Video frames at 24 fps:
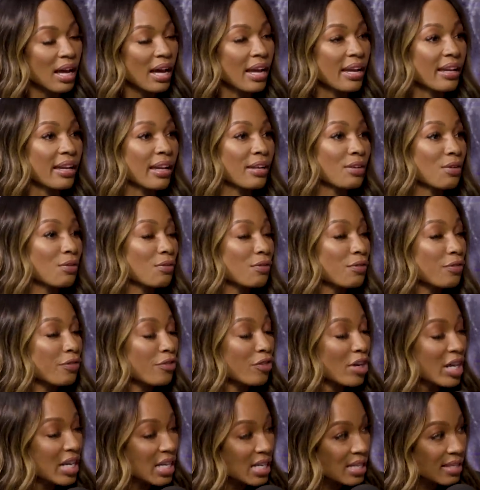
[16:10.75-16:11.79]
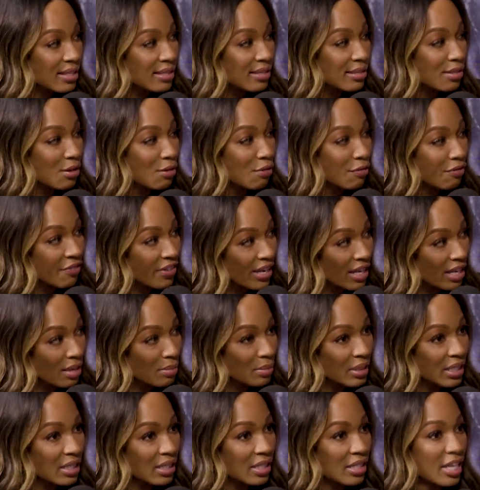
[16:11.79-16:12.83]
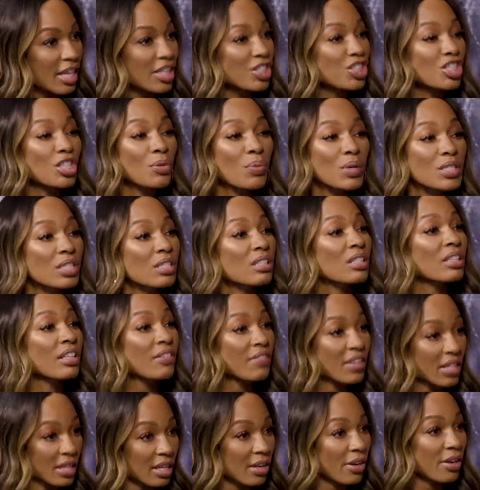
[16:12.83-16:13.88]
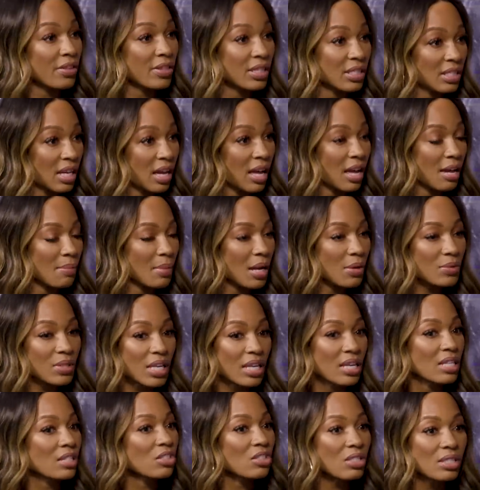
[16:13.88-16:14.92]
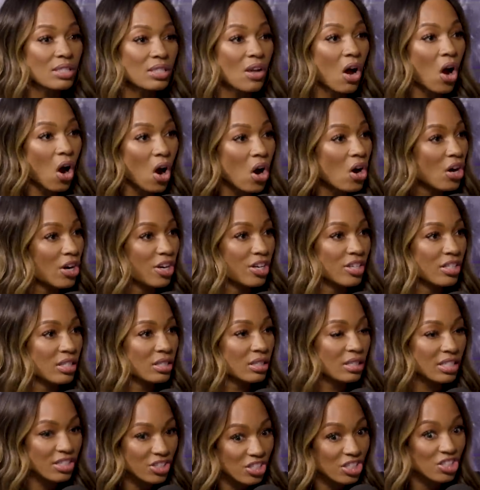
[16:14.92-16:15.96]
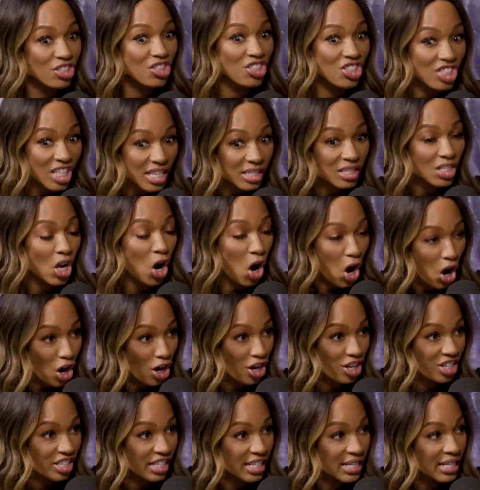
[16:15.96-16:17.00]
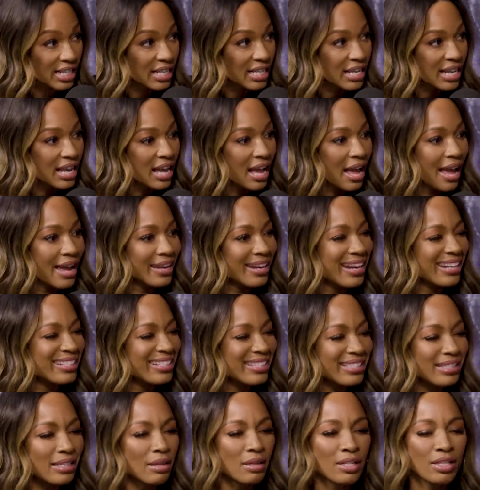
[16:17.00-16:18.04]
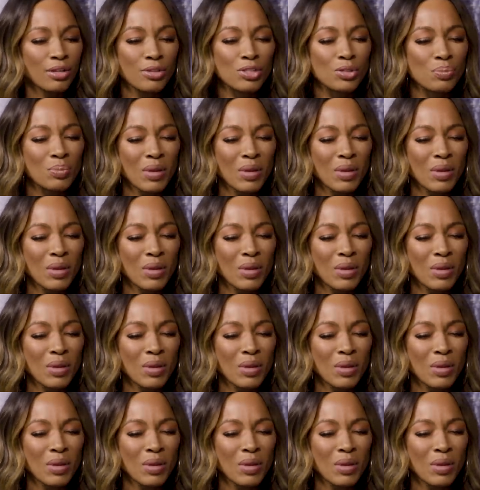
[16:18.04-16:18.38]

I ain't got no friends, no family. And she wasn't living there at the time. I was like, it's just hard because the shit's hard. Mm-hmm. And I just, you know,